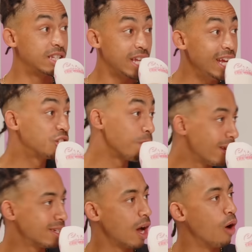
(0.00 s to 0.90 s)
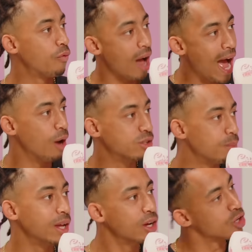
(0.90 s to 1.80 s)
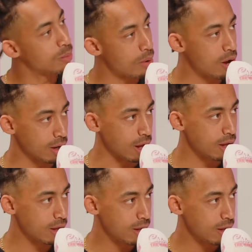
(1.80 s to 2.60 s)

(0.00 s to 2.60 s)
To teach myself how to be a good partner.